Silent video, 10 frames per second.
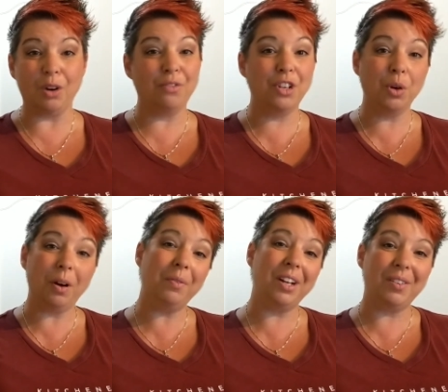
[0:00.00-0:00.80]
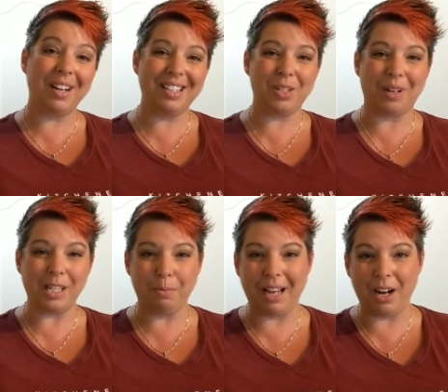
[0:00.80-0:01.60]
So if you want to recreate this
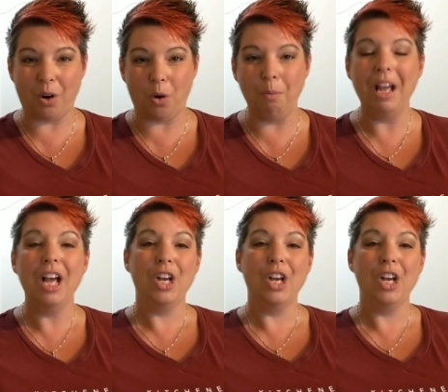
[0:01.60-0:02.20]
recipe at home,